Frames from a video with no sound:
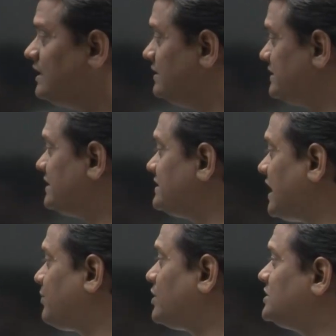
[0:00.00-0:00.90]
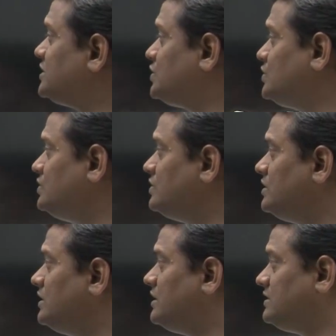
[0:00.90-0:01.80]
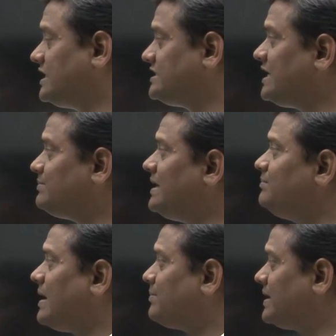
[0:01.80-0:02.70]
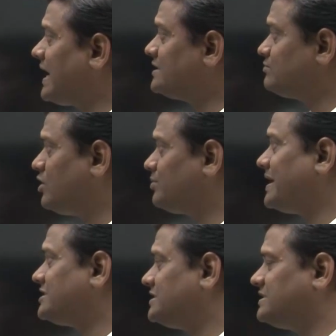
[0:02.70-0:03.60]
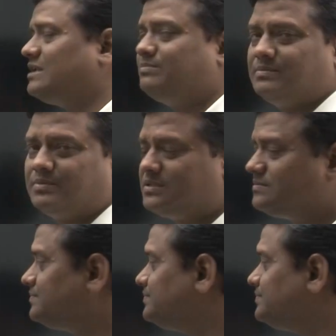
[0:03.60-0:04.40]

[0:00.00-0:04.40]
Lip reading: This is opposite to the statement paper has more passions than people.